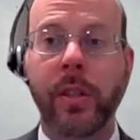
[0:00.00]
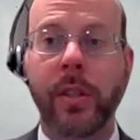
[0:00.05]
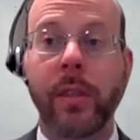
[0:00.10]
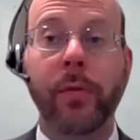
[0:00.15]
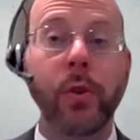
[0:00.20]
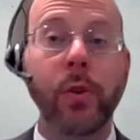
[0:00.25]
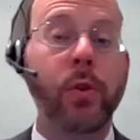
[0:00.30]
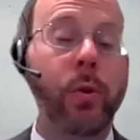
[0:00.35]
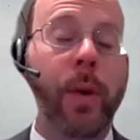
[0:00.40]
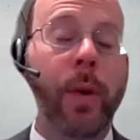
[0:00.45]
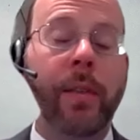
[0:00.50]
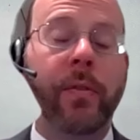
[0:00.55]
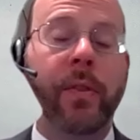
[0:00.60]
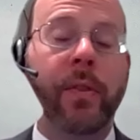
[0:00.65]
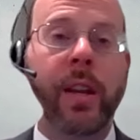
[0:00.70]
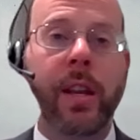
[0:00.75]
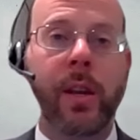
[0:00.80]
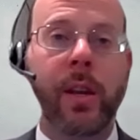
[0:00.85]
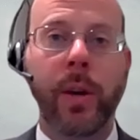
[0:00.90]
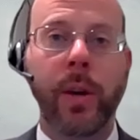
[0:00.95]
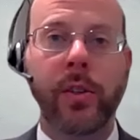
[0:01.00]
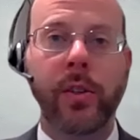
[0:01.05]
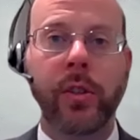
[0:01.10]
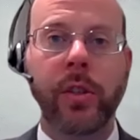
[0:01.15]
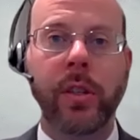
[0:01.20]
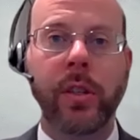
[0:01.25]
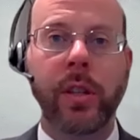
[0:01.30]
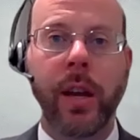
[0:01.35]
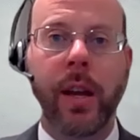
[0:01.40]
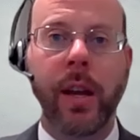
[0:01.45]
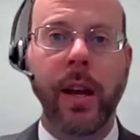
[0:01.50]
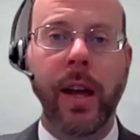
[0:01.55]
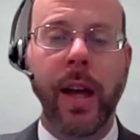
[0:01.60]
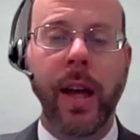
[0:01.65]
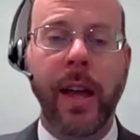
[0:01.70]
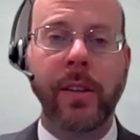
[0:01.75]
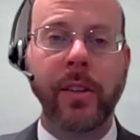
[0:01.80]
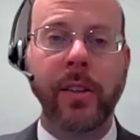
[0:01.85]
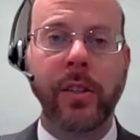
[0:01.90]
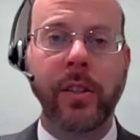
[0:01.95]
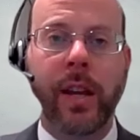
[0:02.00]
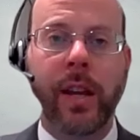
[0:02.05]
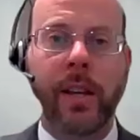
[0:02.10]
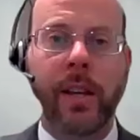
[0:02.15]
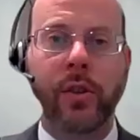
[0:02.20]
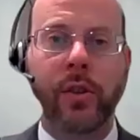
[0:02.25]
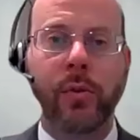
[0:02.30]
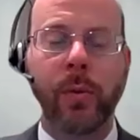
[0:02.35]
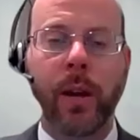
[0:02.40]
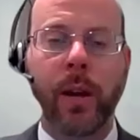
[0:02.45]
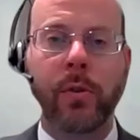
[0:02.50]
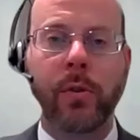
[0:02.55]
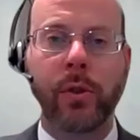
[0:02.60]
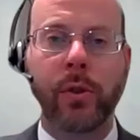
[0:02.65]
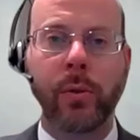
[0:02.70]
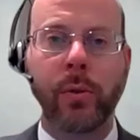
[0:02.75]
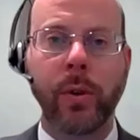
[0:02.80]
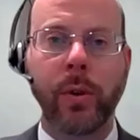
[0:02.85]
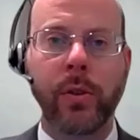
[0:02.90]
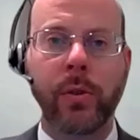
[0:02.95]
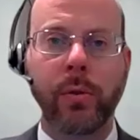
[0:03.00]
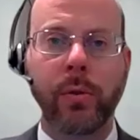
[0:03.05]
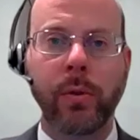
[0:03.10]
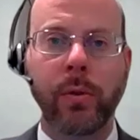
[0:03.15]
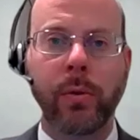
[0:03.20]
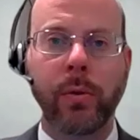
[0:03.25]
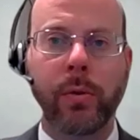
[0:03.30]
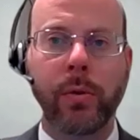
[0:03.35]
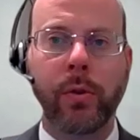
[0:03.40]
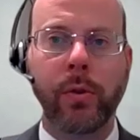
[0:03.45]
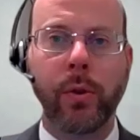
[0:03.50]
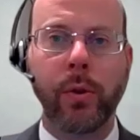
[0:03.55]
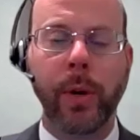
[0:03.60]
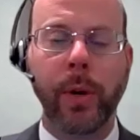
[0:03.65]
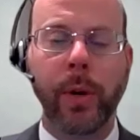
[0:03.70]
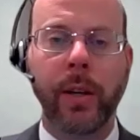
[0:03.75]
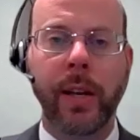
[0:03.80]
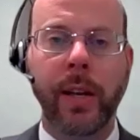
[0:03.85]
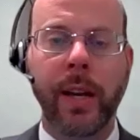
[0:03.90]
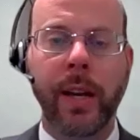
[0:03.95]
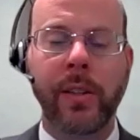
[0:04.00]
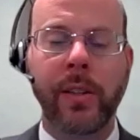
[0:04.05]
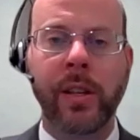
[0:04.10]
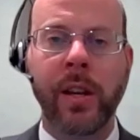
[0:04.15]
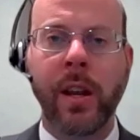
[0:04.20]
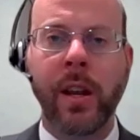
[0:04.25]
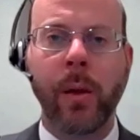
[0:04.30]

If you do have any questions uh, as, as you write your stories or, or do your broadcast,